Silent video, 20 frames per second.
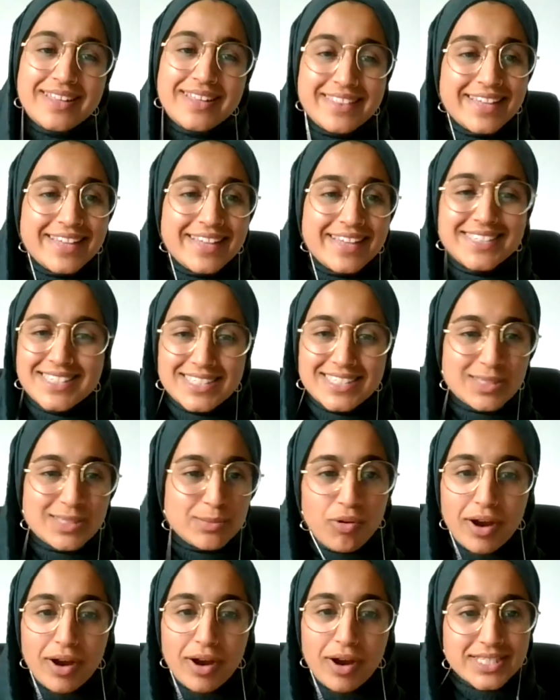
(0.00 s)
then is it
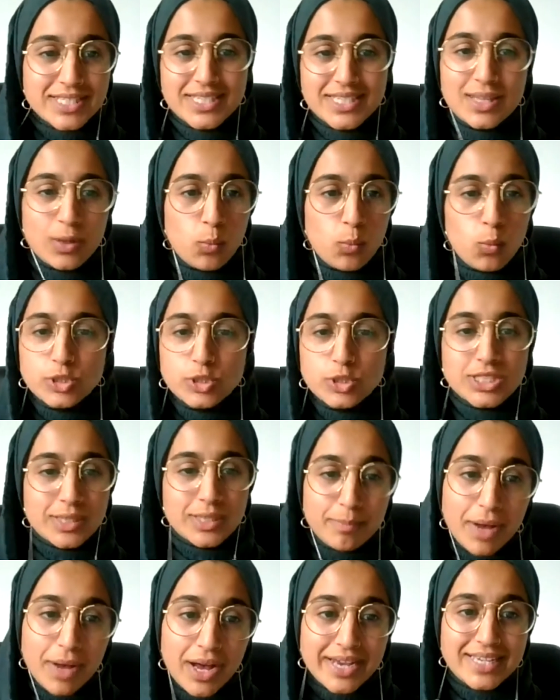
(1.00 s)
surprising that what's
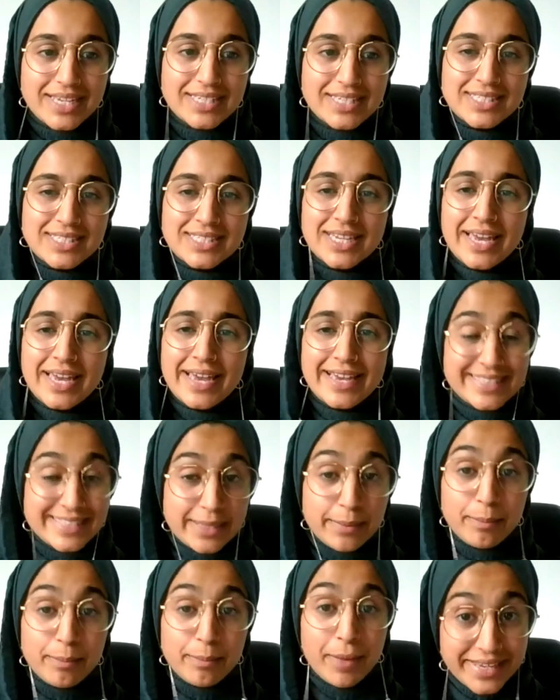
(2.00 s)
surmised is
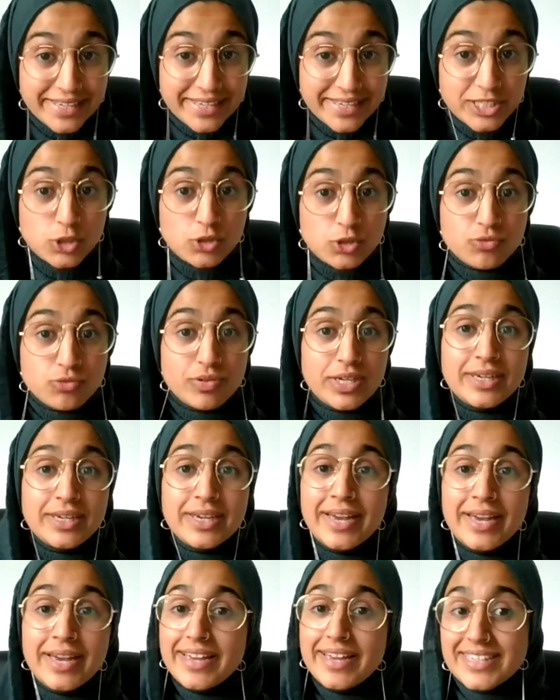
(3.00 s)
that my history
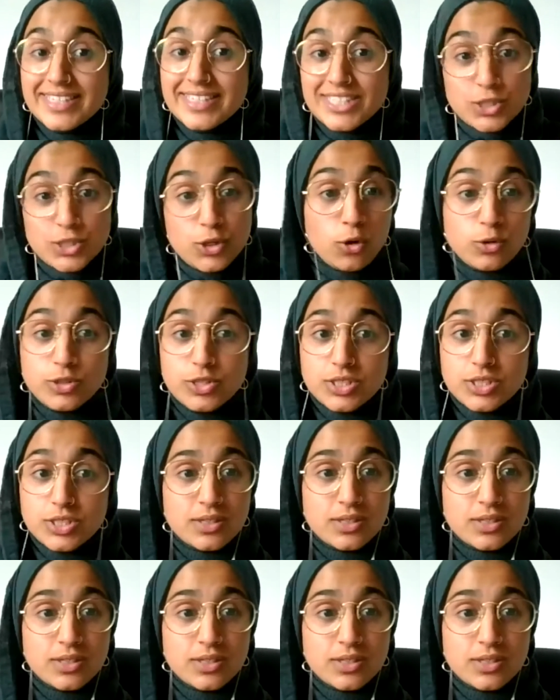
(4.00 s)
is not,